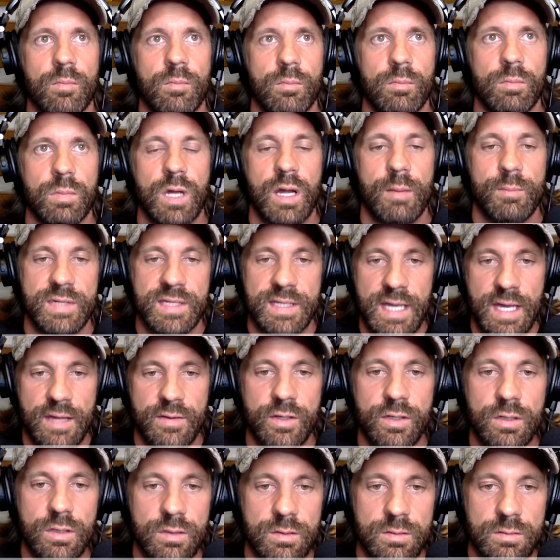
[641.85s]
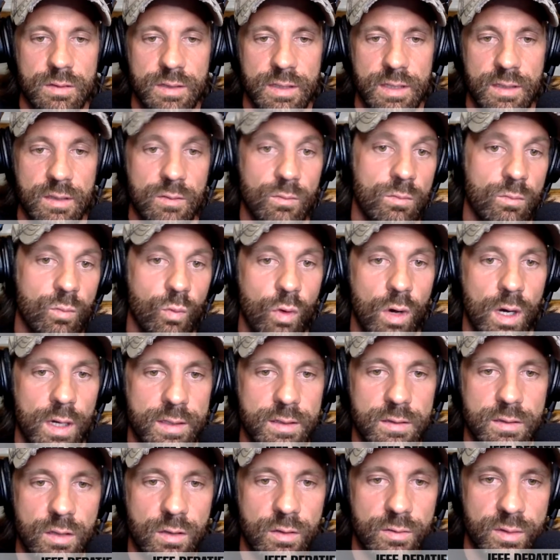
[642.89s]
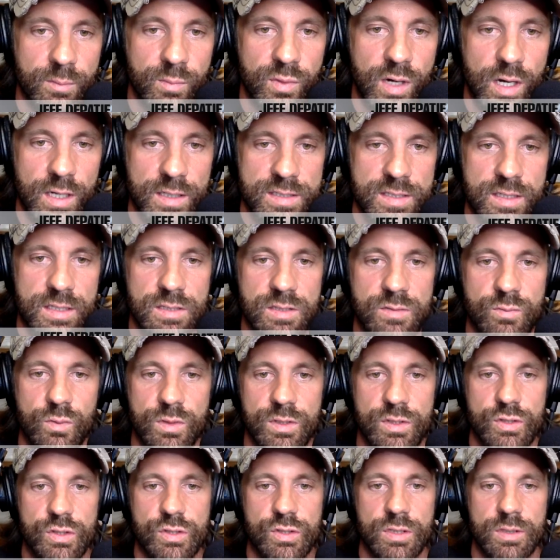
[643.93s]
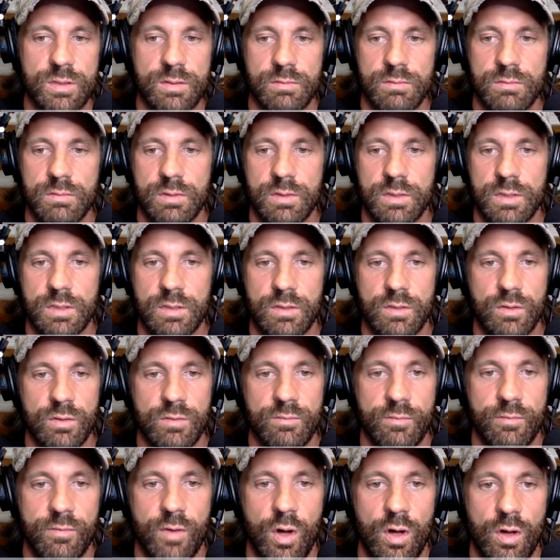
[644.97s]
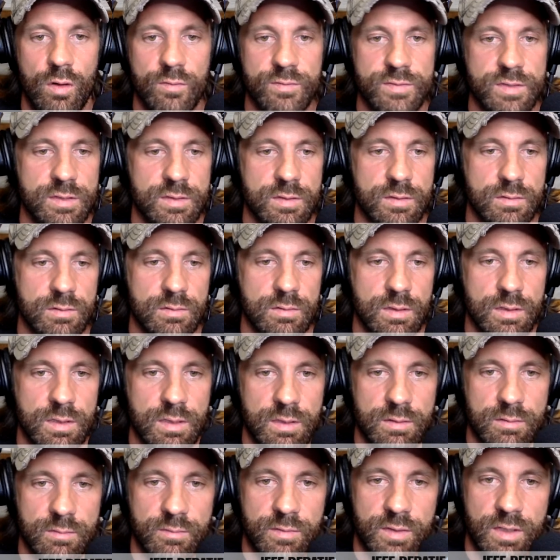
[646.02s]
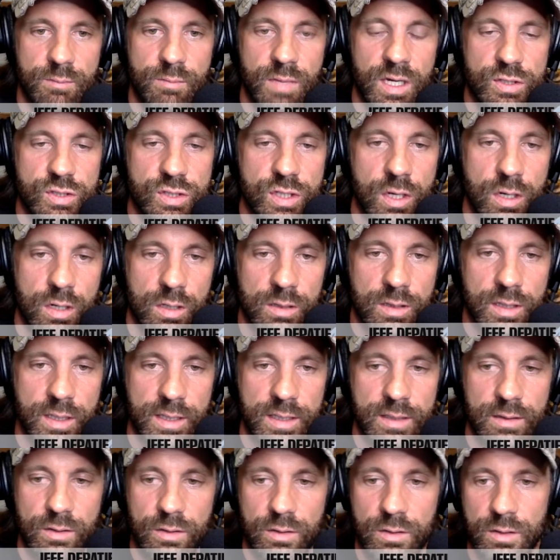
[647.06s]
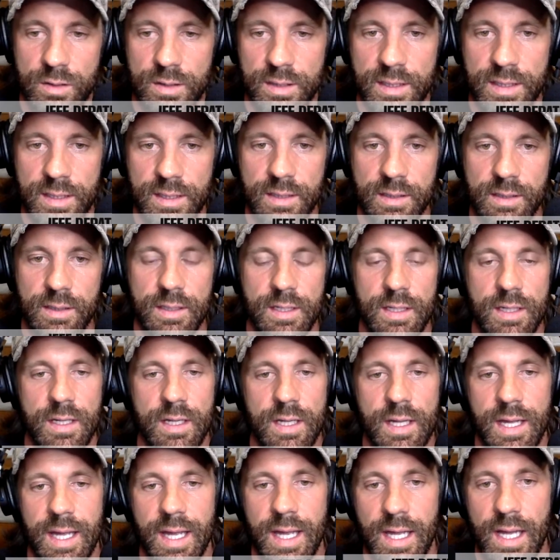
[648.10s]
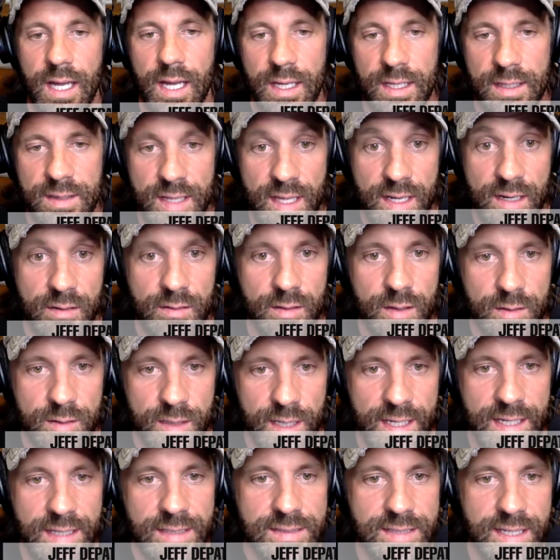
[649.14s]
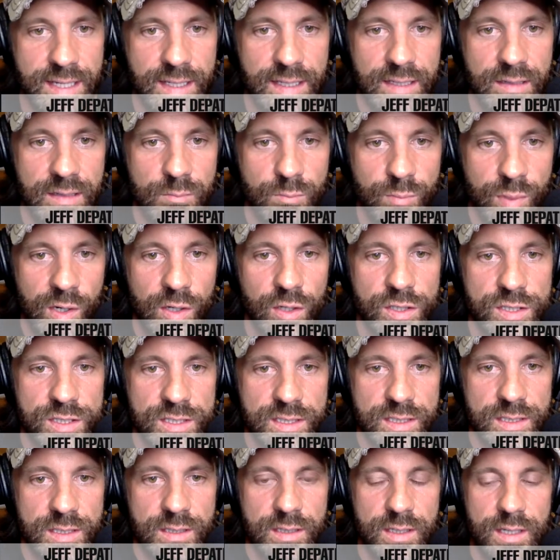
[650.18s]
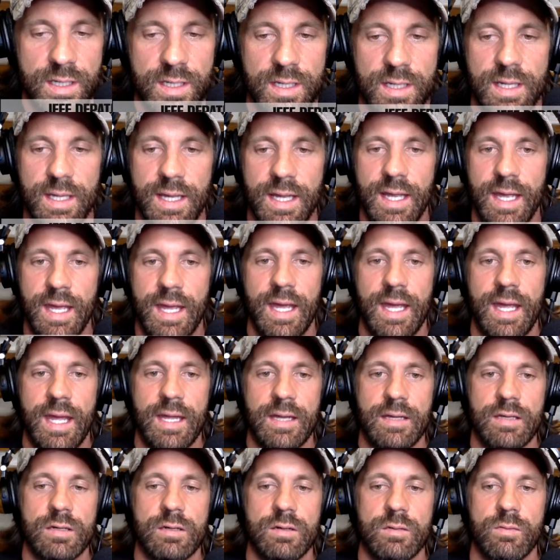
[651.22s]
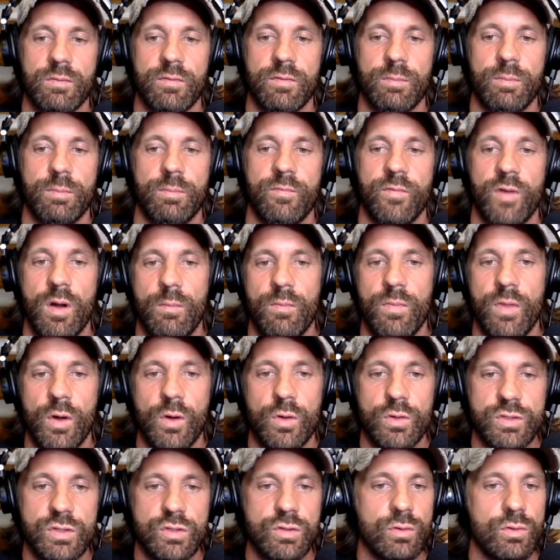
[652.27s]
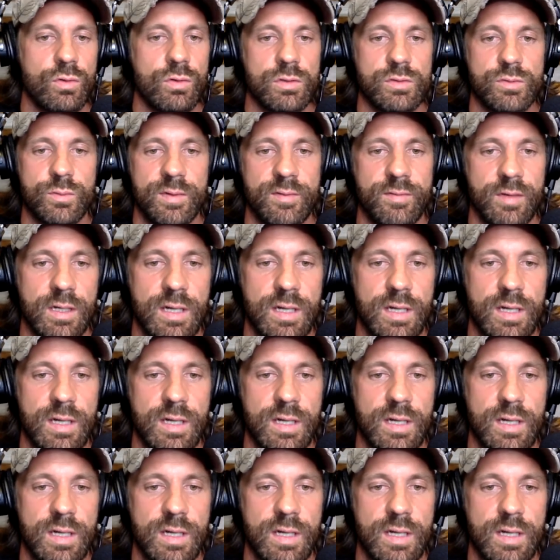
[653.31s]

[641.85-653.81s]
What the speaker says: come together in one called the process, which, you know, involves very much online learning, and then a 8-day in person. And from those tools, we've